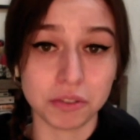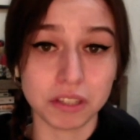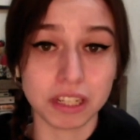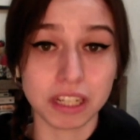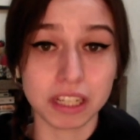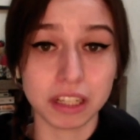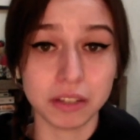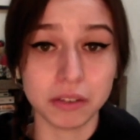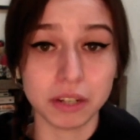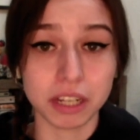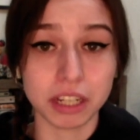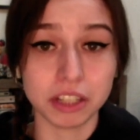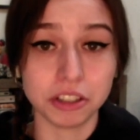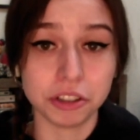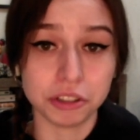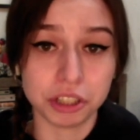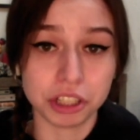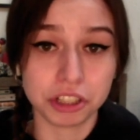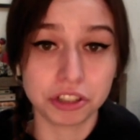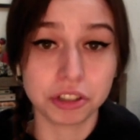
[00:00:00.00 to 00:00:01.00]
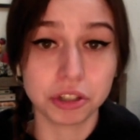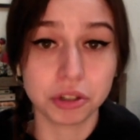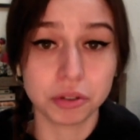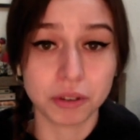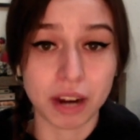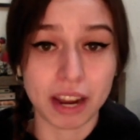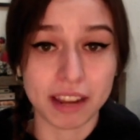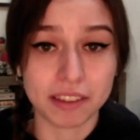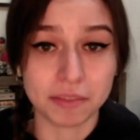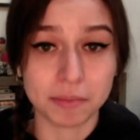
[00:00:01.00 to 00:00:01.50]
including judicial
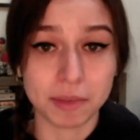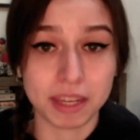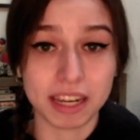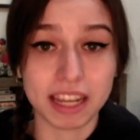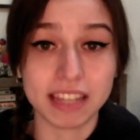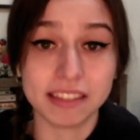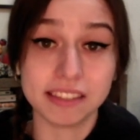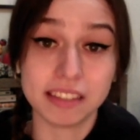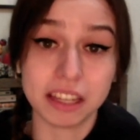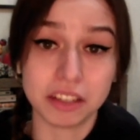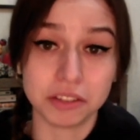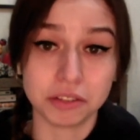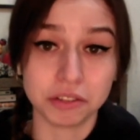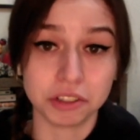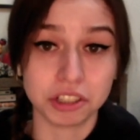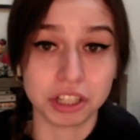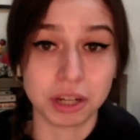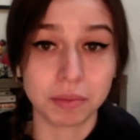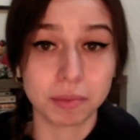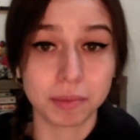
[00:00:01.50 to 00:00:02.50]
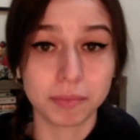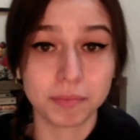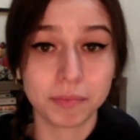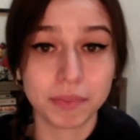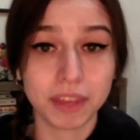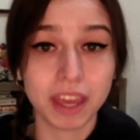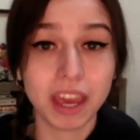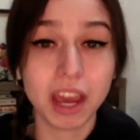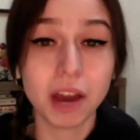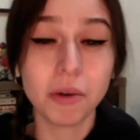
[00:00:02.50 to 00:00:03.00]
harassment and censorship.
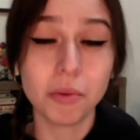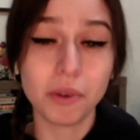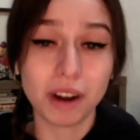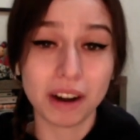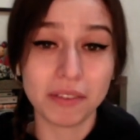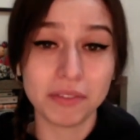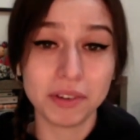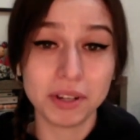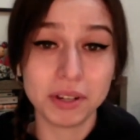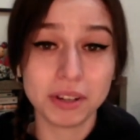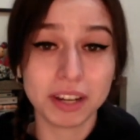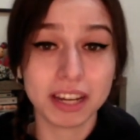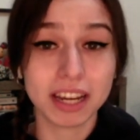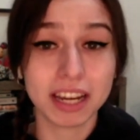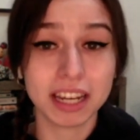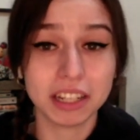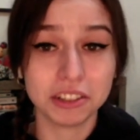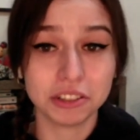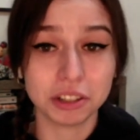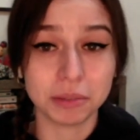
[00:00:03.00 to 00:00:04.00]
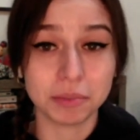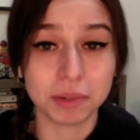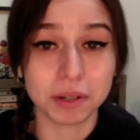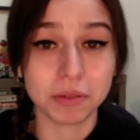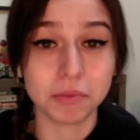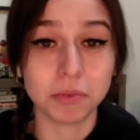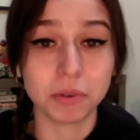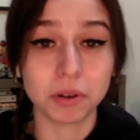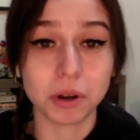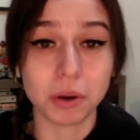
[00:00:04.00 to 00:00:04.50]
Whatever you can contribute
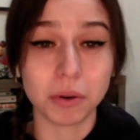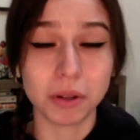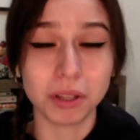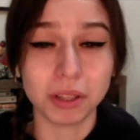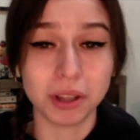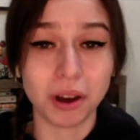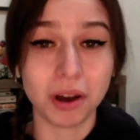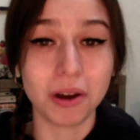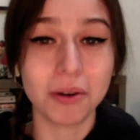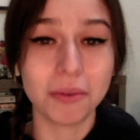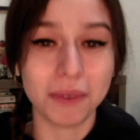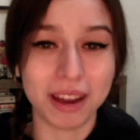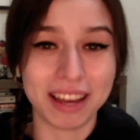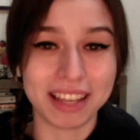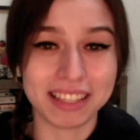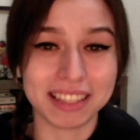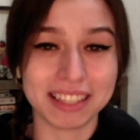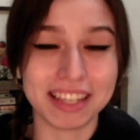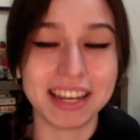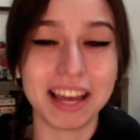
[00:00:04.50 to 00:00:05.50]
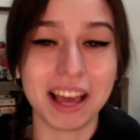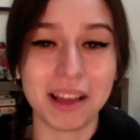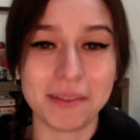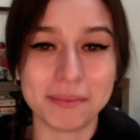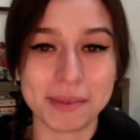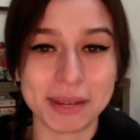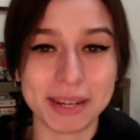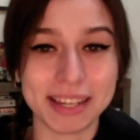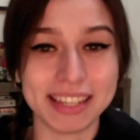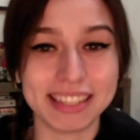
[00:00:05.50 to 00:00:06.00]
will go a long ways in
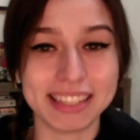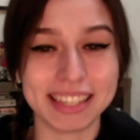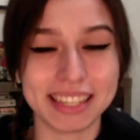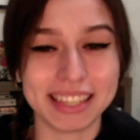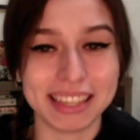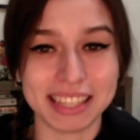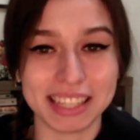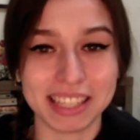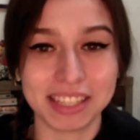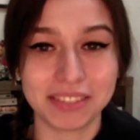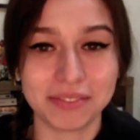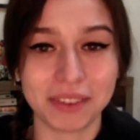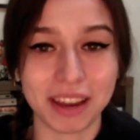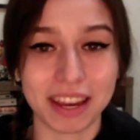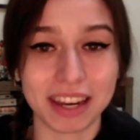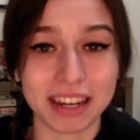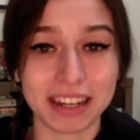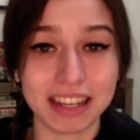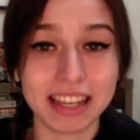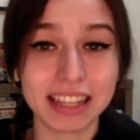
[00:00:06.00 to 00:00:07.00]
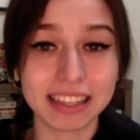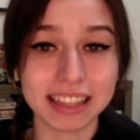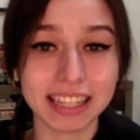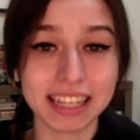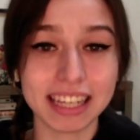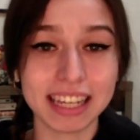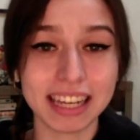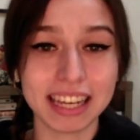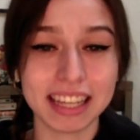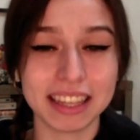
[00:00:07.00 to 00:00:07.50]
helping us in this fight.
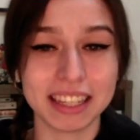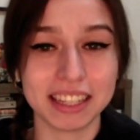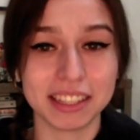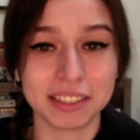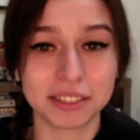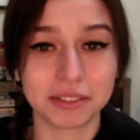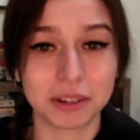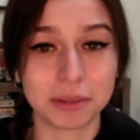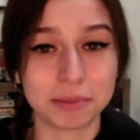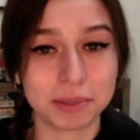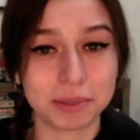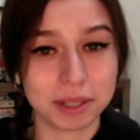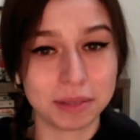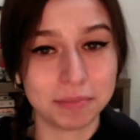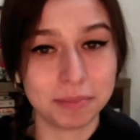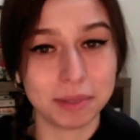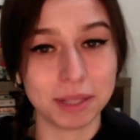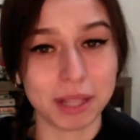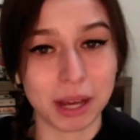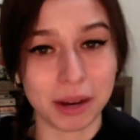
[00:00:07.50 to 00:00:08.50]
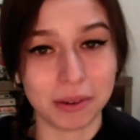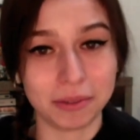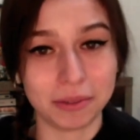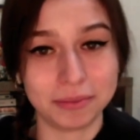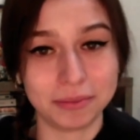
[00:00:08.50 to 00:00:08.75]
Link in the description below.